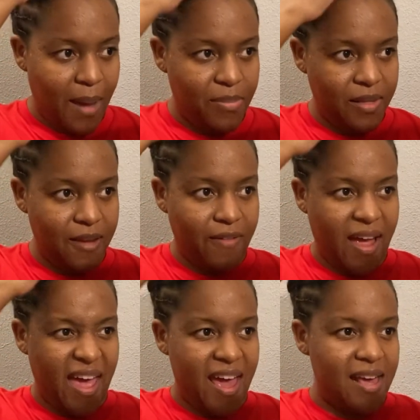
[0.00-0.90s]
I believe I
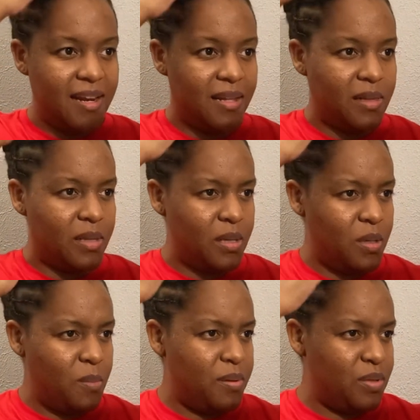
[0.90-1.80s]
added a
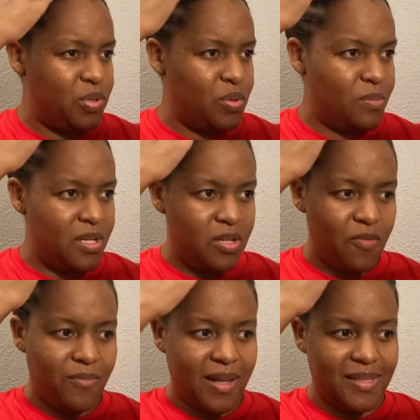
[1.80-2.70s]
little bit too much
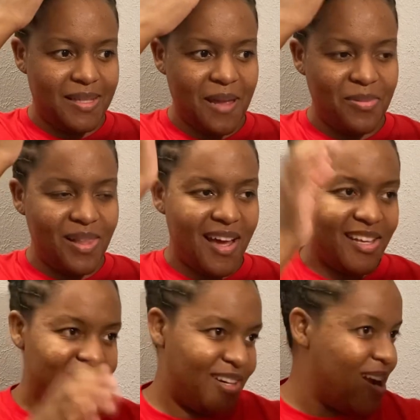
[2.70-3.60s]
of my
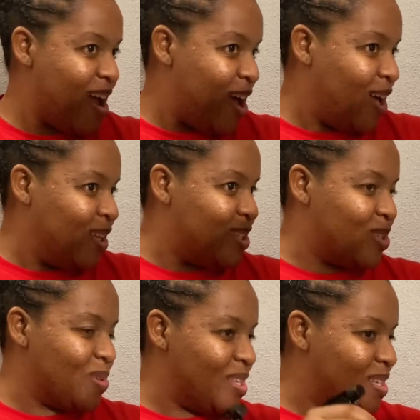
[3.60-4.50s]
stabilizer
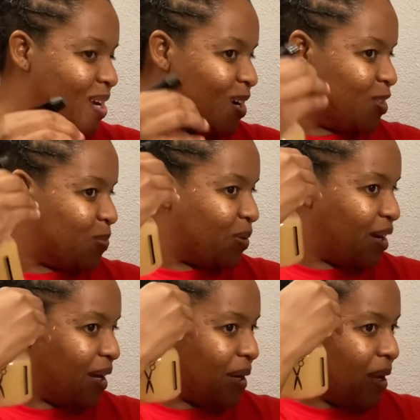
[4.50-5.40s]
to this
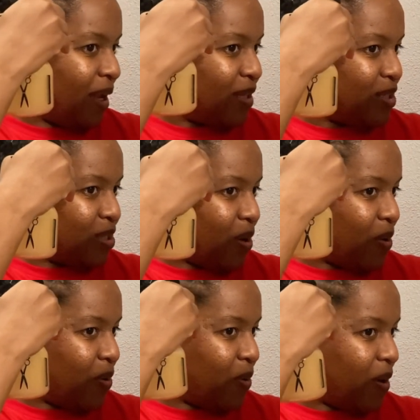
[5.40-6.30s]
hairspray,
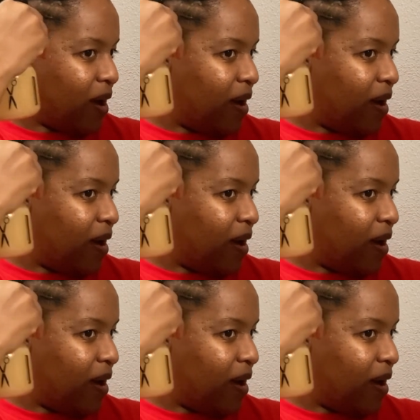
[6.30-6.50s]
so